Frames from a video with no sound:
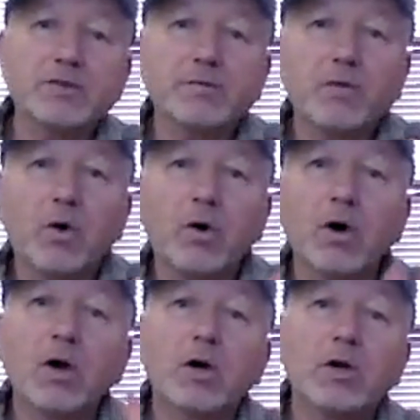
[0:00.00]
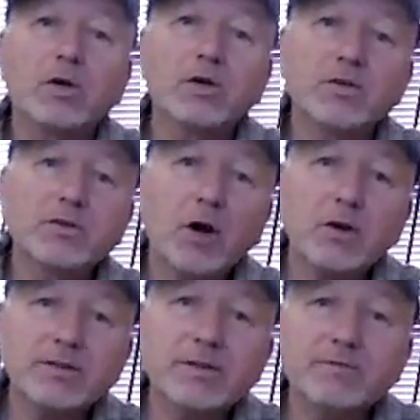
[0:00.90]
You've got
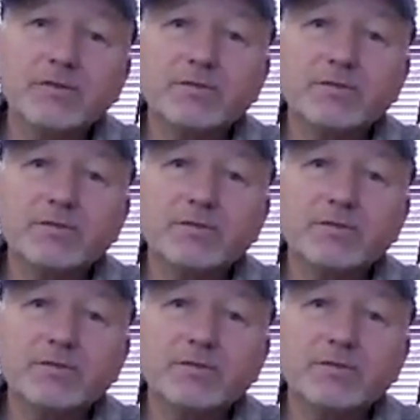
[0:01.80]
conductive